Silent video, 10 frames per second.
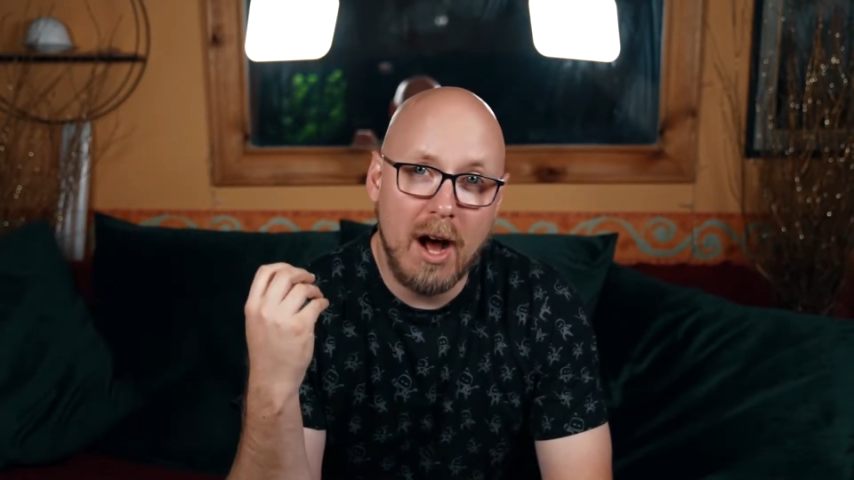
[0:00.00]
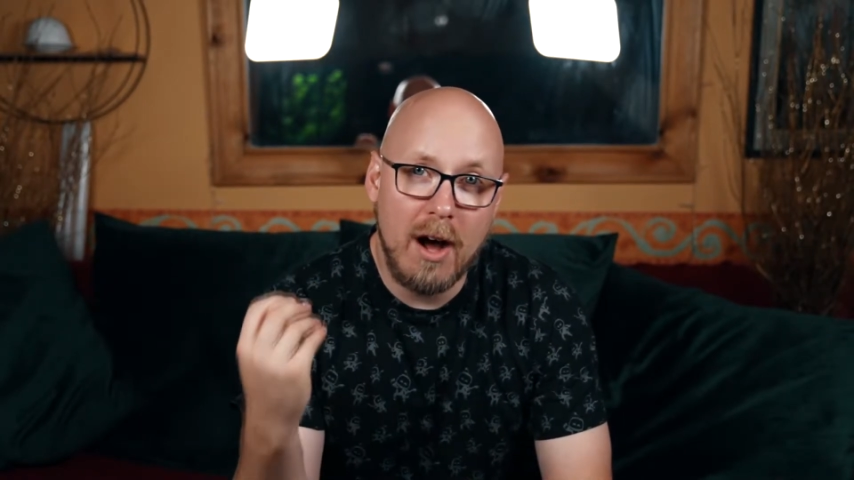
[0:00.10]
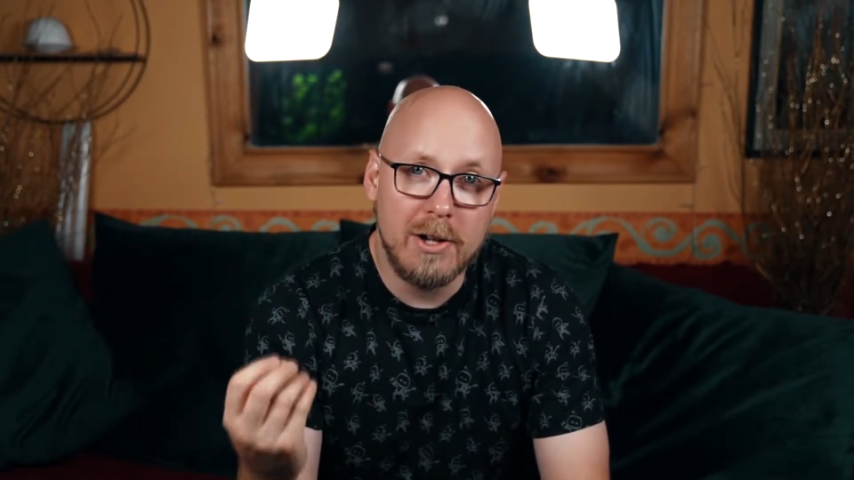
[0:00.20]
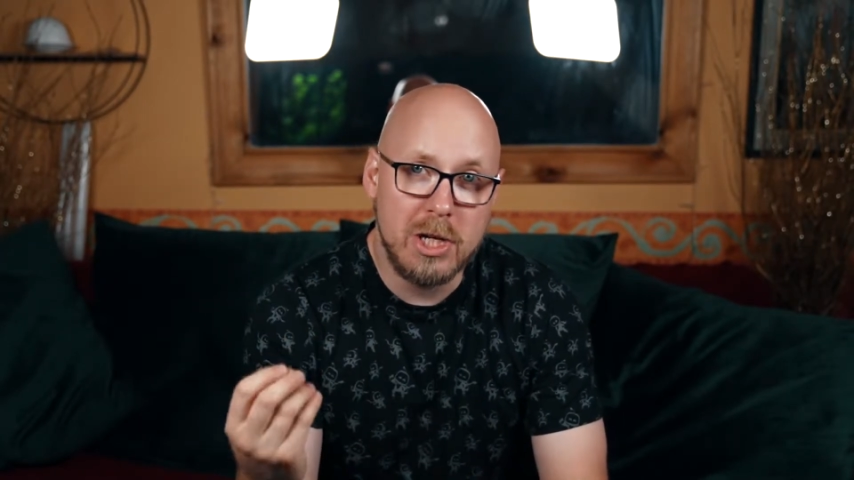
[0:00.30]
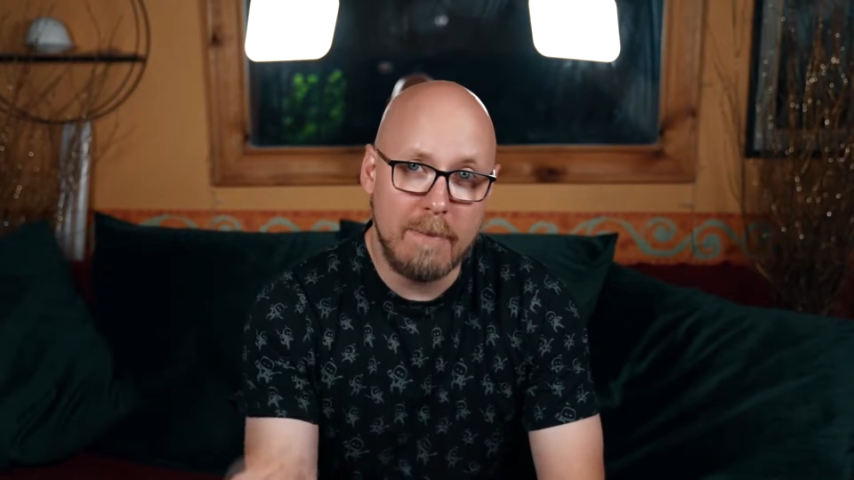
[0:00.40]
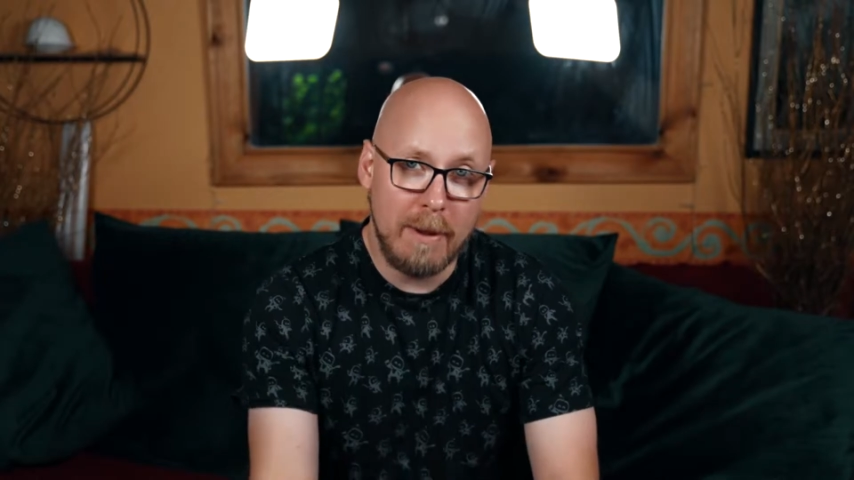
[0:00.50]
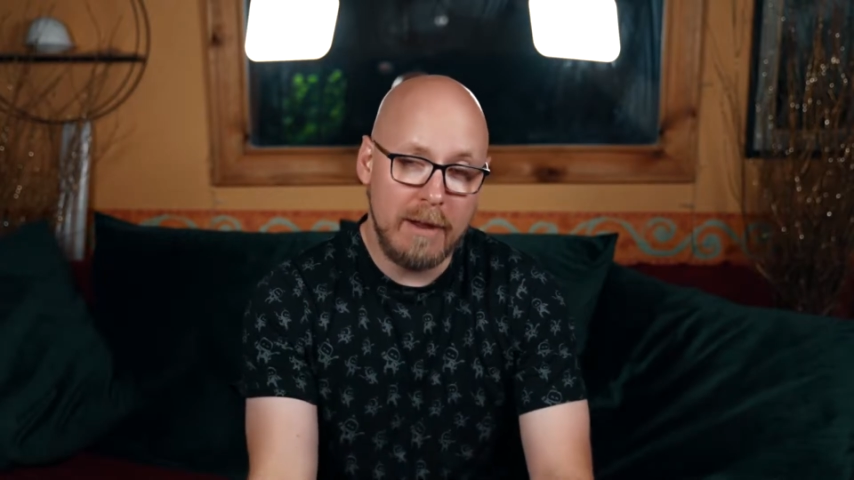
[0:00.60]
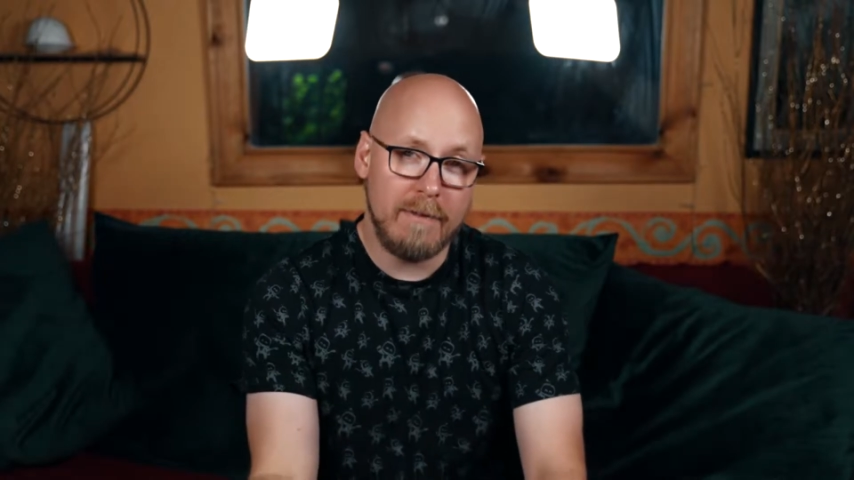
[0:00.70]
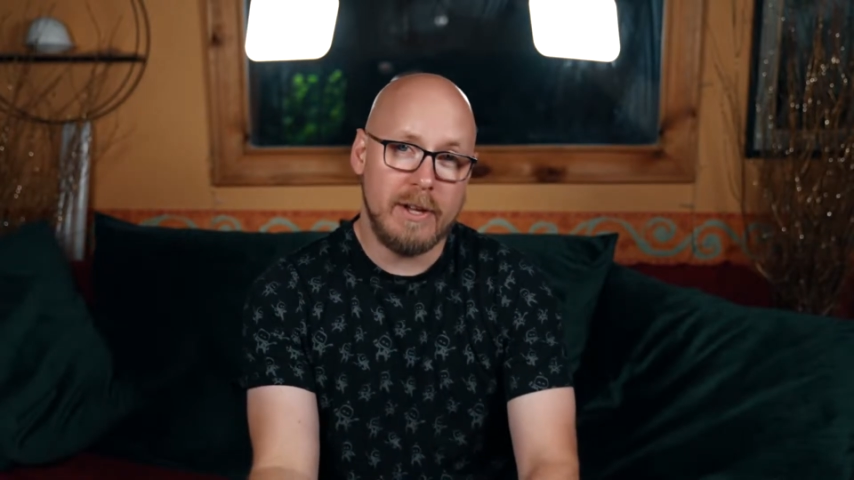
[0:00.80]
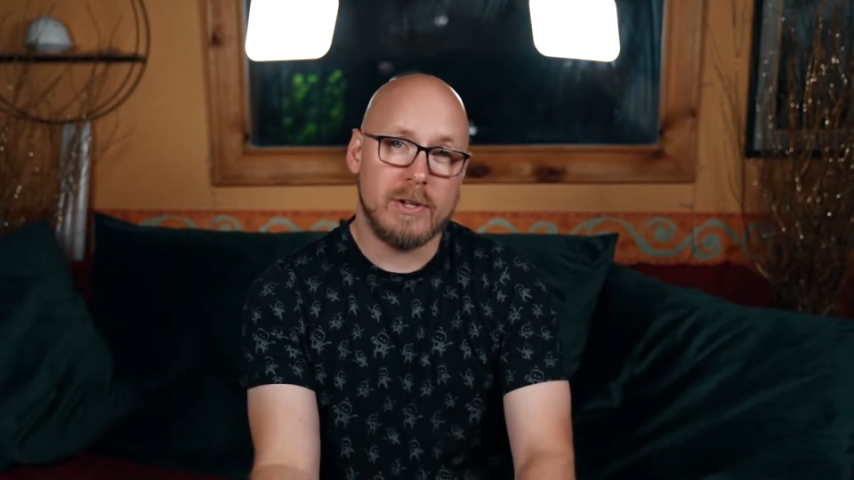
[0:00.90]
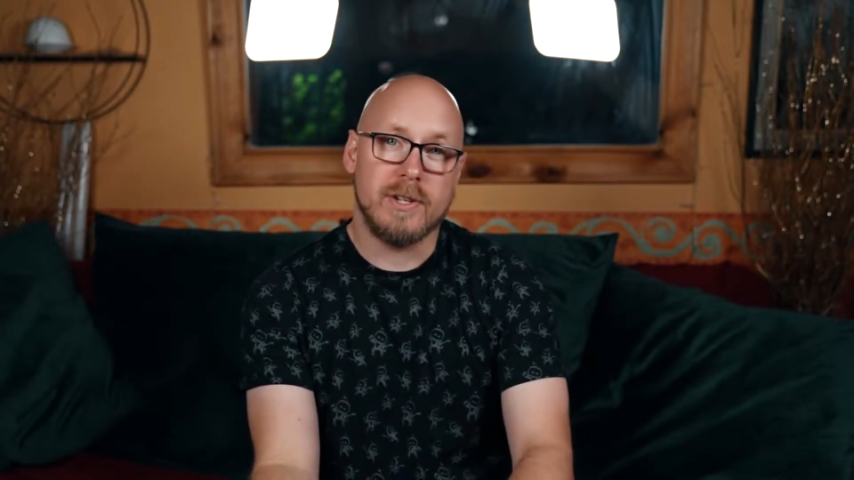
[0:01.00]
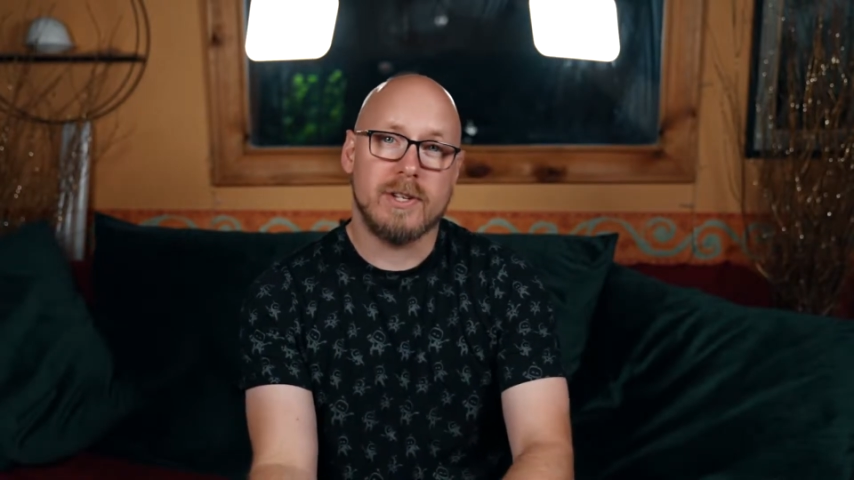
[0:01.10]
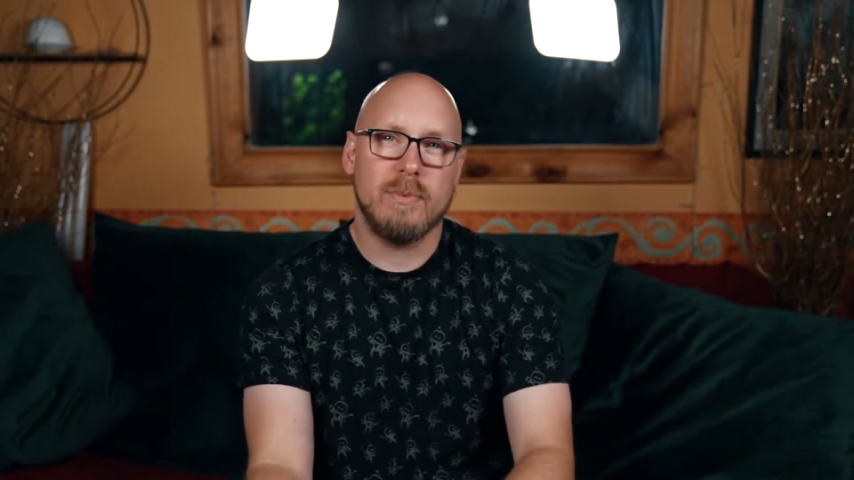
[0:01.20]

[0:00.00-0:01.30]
RGB features,